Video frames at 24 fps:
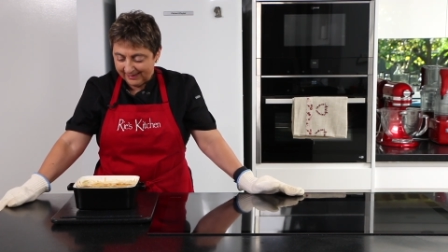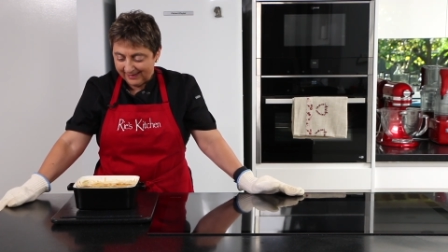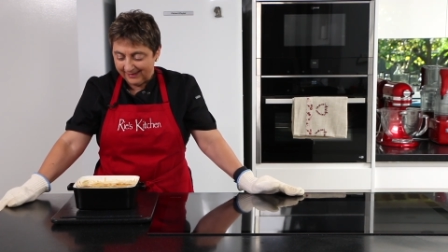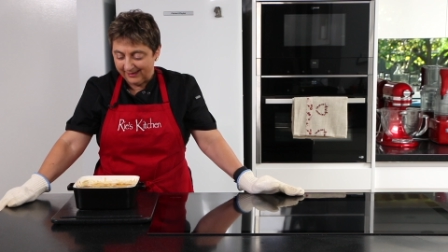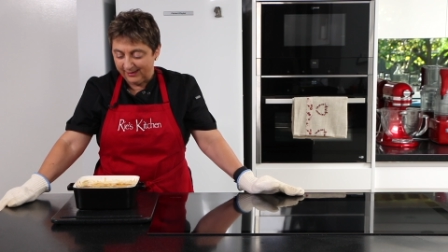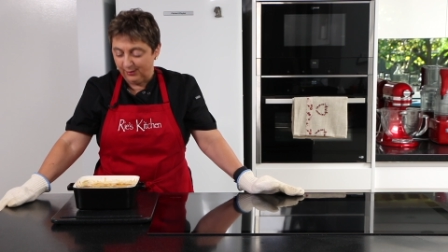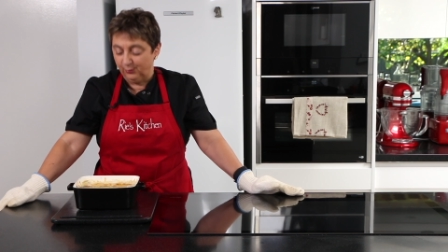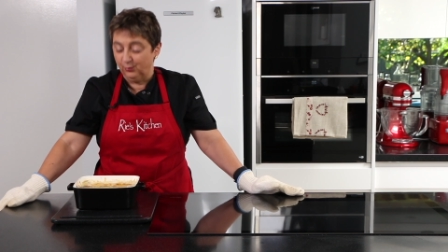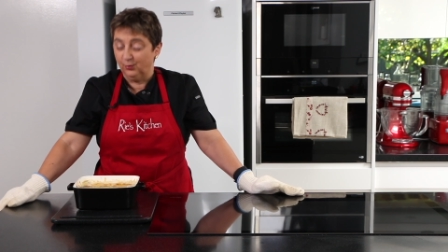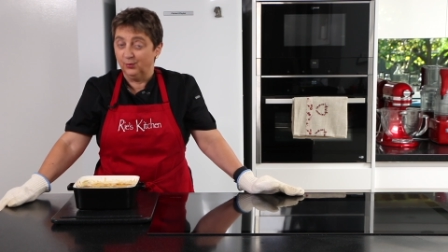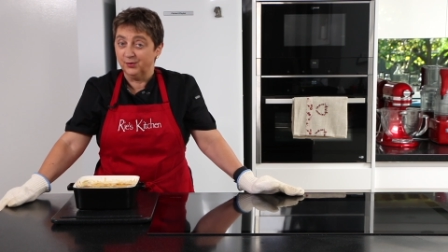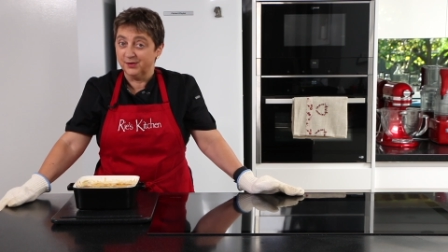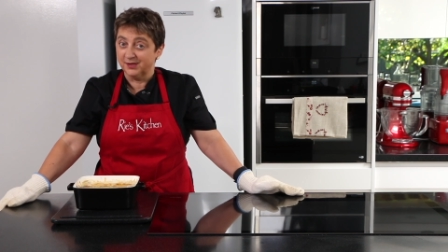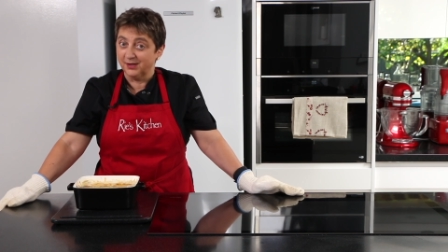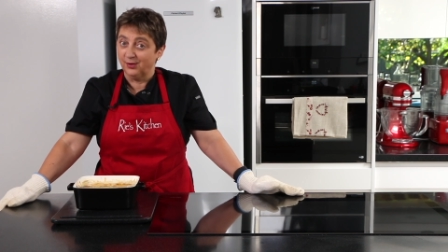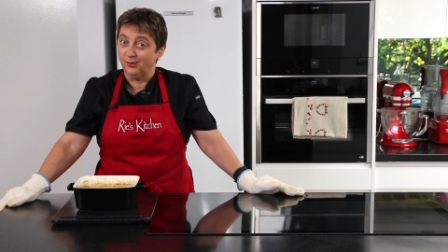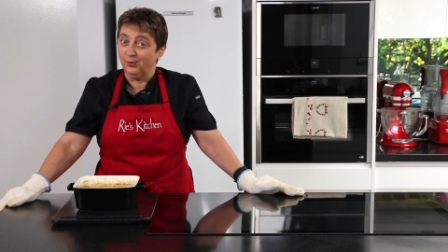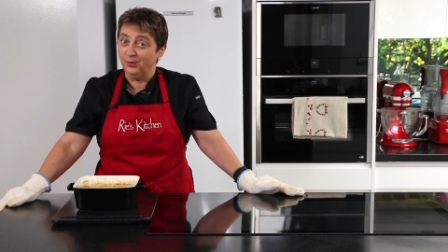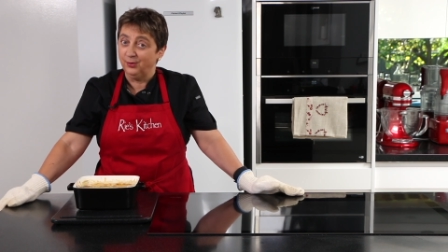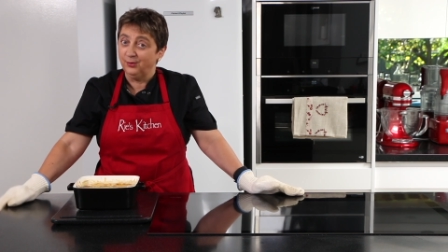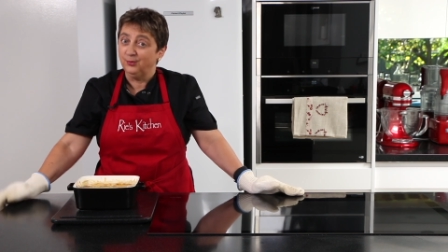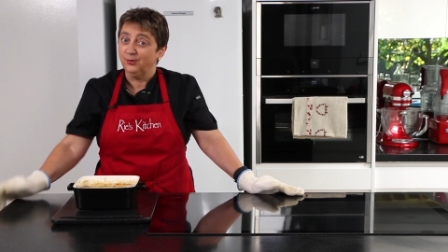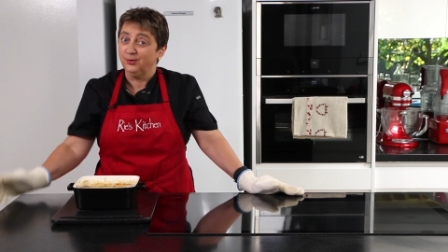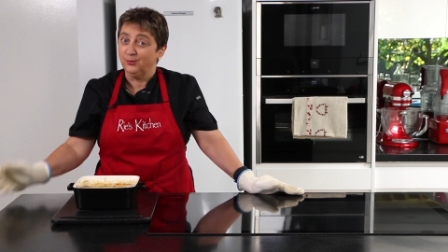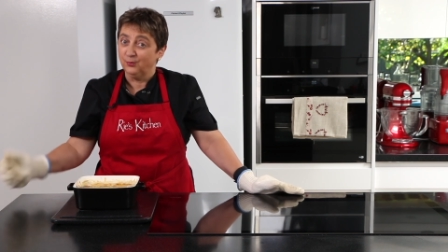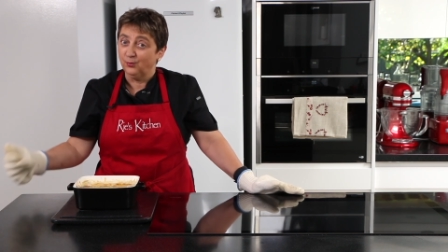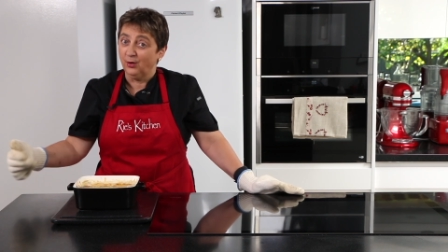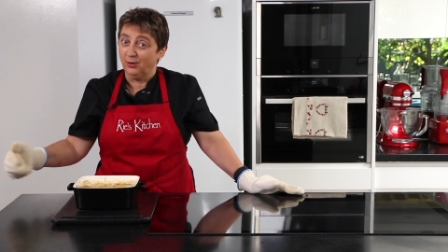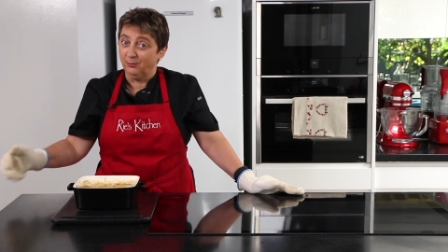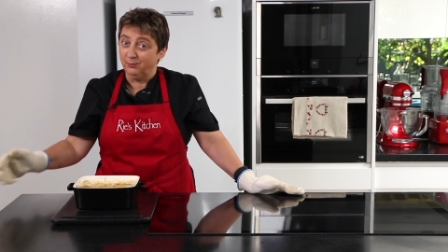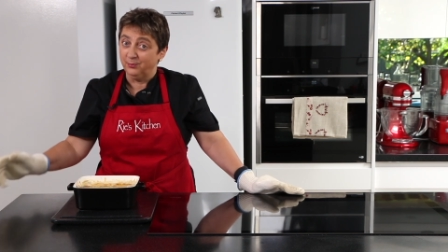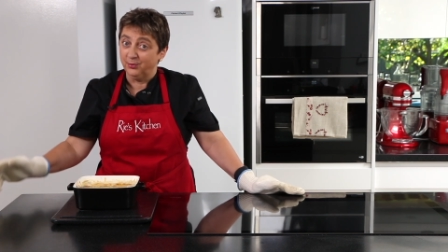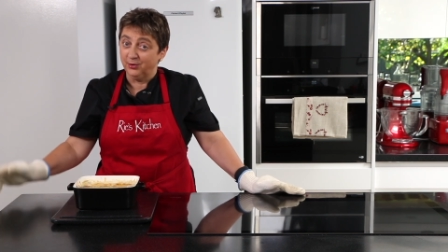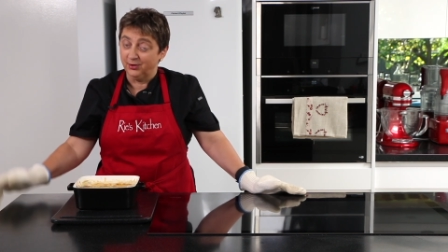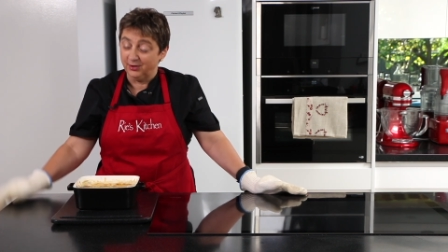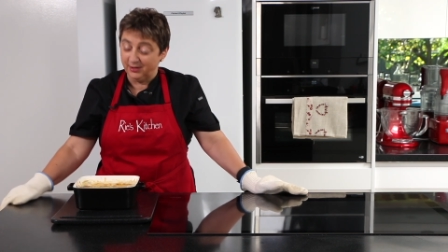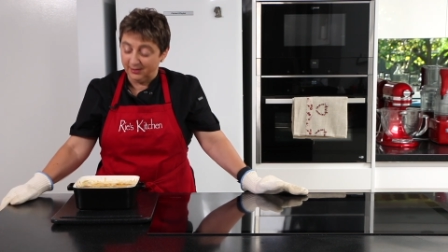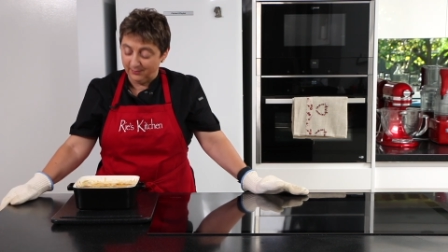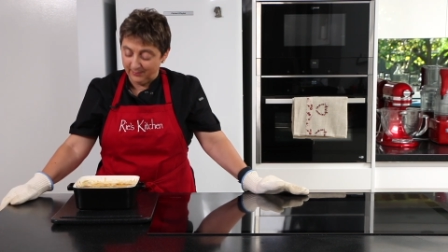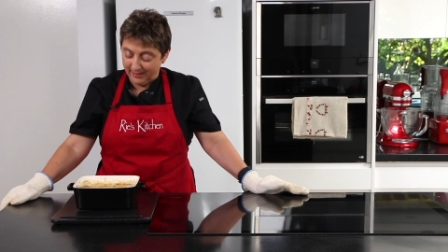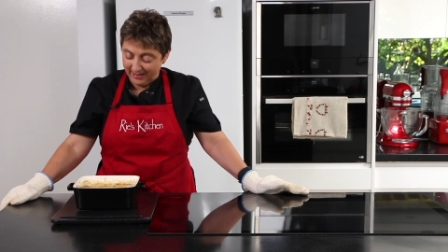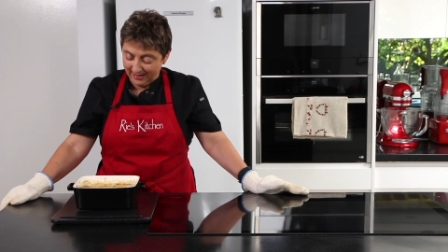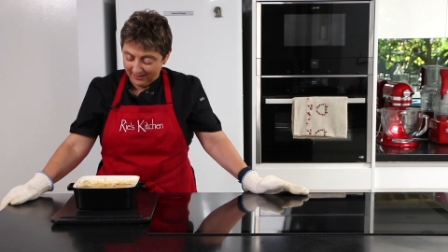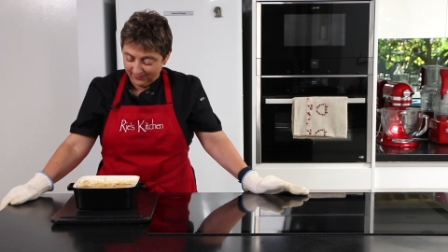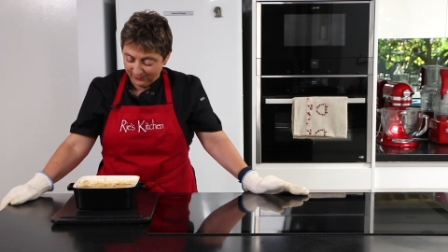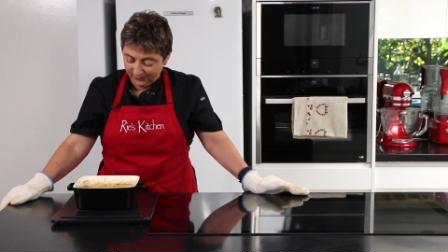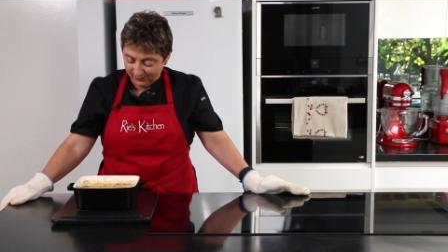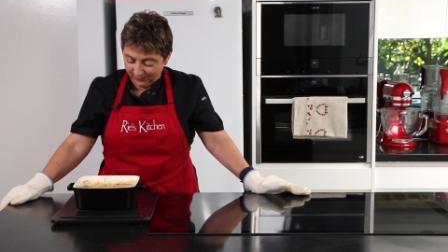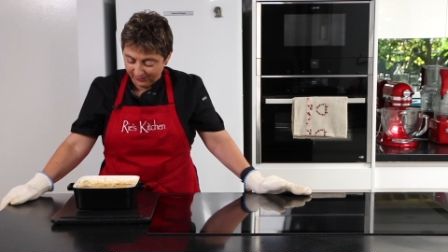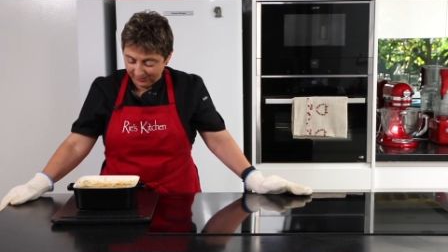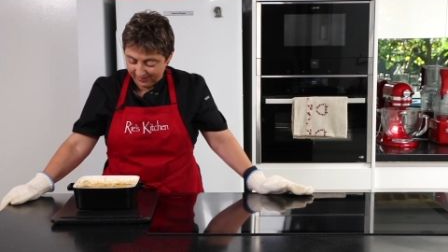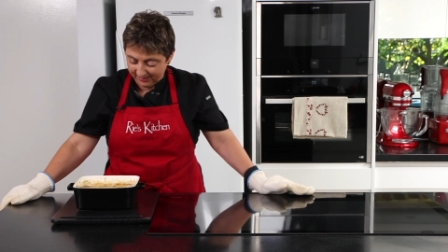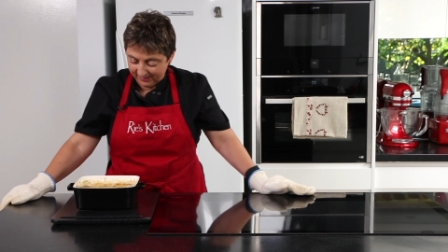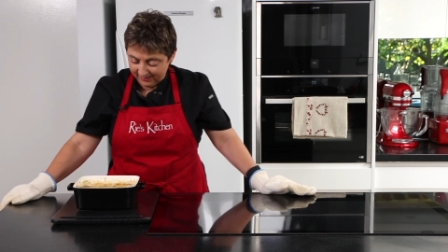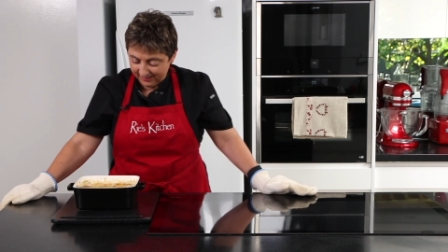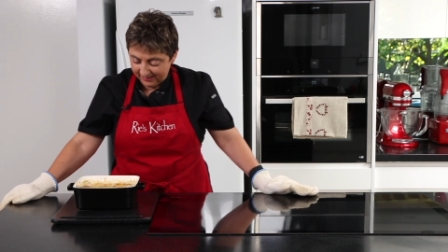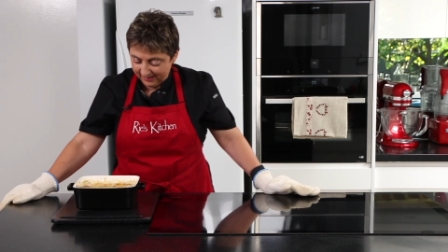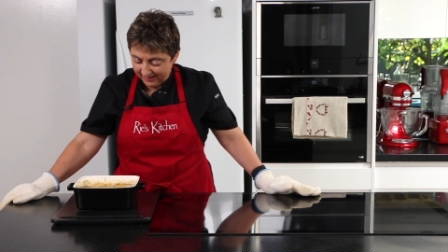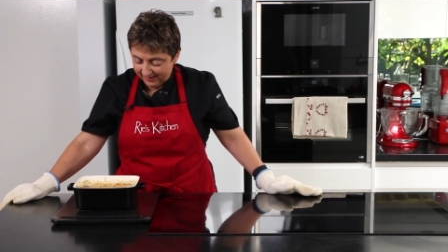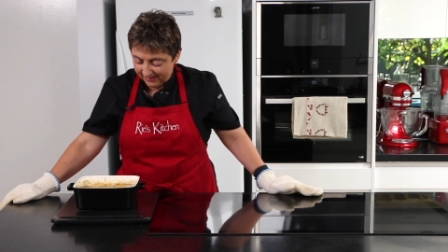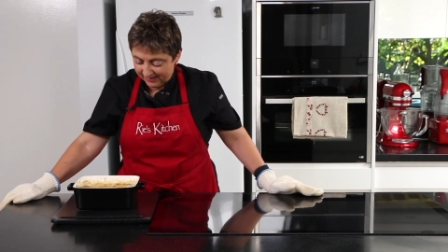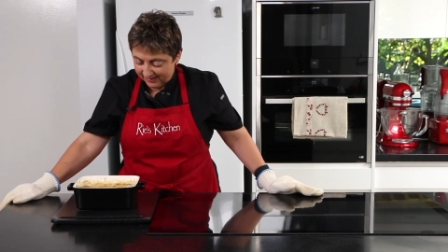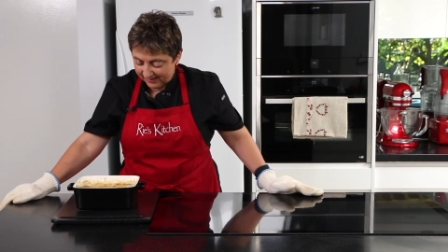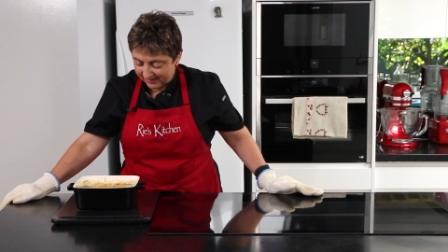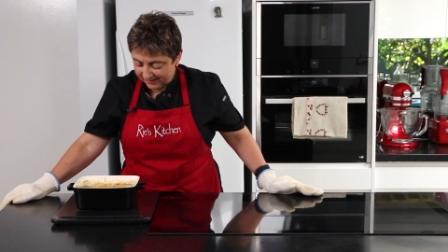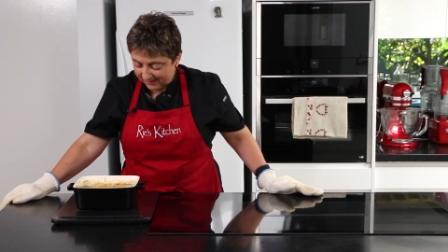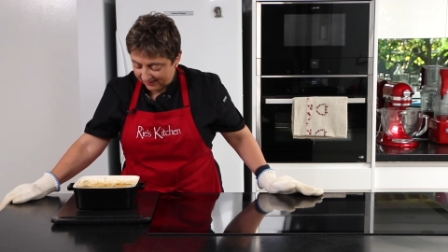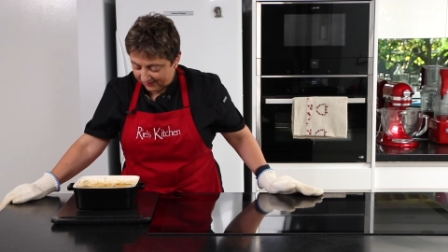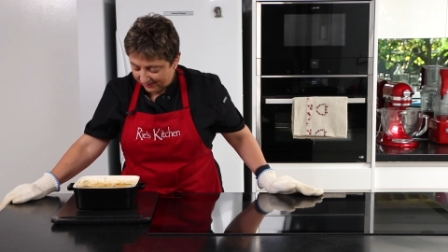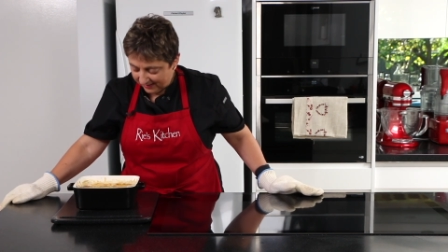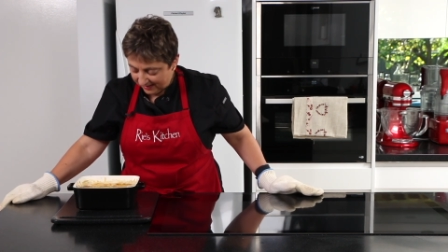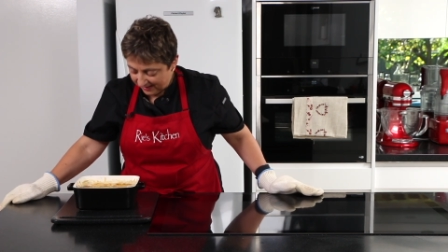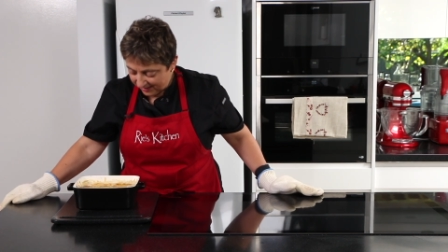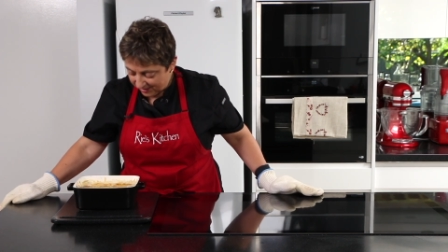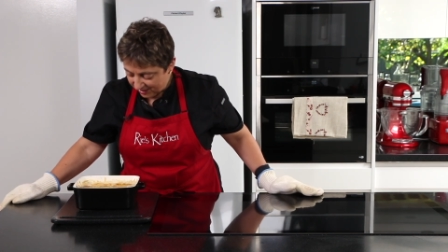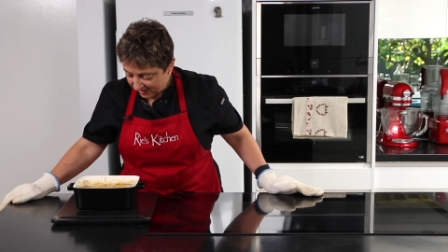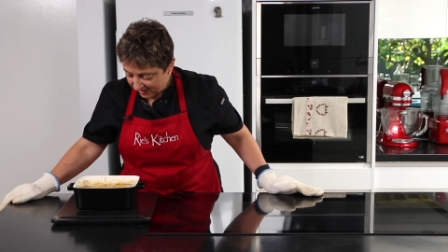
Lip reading: and you also won't burn your mouth on it. Doesn't that